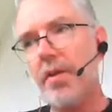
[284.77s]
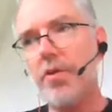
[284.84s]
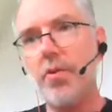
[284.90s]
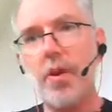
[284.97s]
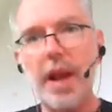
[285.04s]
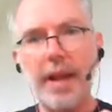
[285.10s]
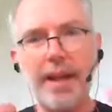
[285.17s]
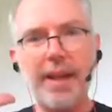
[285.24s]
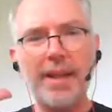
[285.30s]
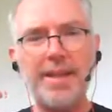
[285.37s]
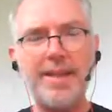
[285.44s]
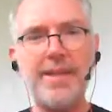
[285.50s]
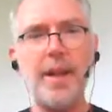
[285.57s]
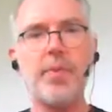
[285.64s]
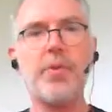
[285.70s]
Try to
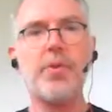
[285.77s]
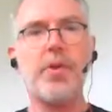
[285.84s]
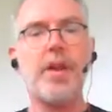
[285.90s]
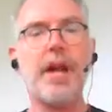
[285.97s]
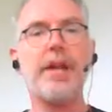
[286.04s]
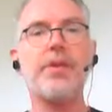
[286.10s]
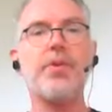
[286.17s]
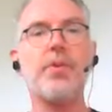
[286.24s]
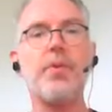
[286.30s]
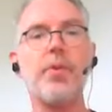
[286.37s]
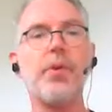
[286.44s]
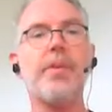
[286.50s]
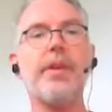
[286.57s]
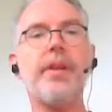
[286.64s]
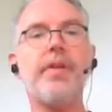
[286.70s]
conceptualize the
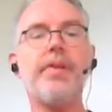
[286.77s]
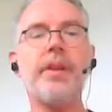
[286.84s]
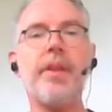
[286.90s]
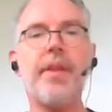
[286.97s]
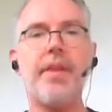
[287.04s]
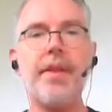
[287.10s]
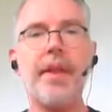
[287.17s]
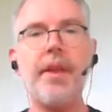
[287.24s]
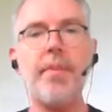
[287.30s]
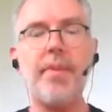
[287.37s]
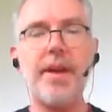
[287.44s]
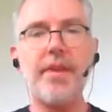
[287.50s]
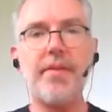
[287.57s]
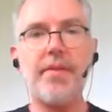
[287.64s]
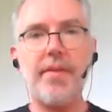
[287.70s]
world we live in. Think
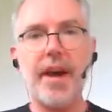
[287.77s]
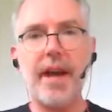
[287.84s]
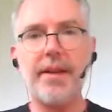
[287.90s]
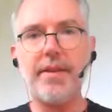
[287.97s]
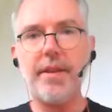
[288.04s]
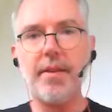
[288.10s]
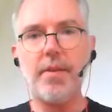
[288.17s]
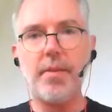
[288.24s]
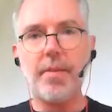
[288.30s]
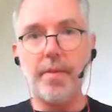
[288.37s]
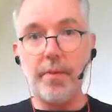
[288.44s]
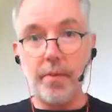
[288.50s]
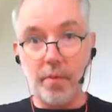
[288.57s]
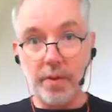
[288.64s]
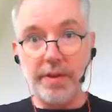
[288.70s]
about the fact that
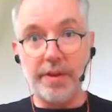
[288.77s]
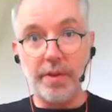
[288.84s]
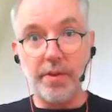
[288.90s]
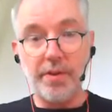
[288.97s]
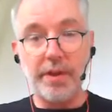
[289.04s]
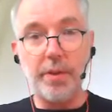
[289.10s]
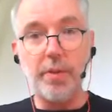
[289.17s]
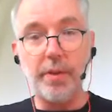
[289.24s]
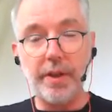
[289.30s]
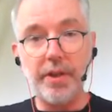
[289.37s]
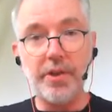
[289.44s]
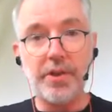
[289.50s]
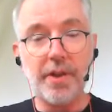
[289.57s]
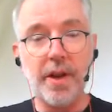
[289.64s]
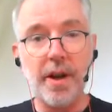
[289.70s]
we still see
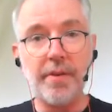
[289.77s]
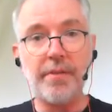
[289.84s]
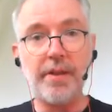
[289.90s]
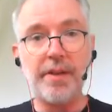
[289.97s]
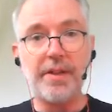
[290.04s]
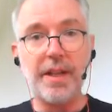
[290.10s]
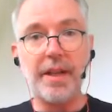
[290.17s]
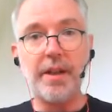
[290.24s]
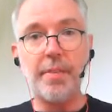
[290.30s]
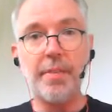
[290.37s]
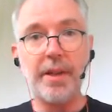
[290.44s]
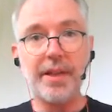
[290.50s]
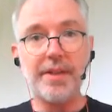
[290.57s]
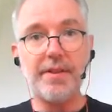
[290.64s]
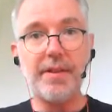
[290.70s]
religious conflicts taking
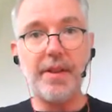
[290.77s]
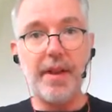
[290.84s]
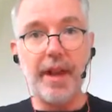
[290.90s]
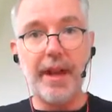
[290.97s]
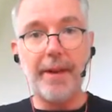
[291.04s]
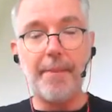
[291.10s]
place today